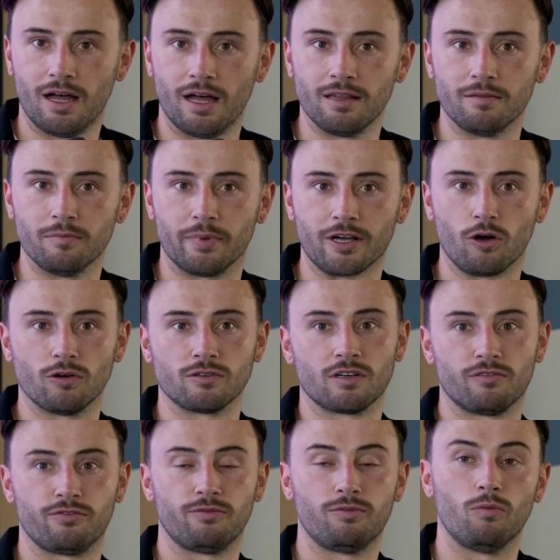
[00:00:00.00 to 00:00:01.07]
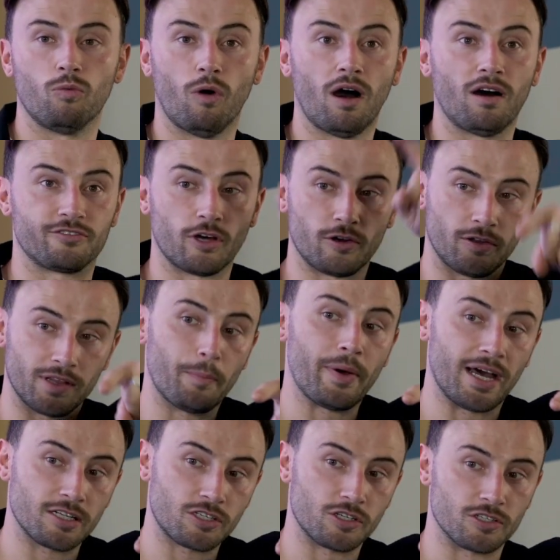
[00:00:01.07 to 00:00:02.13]
And because of what I've done on the
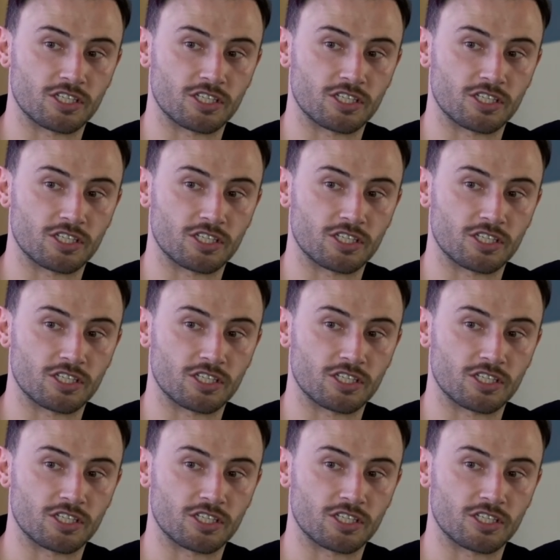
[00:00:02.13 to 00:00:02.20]
pitch in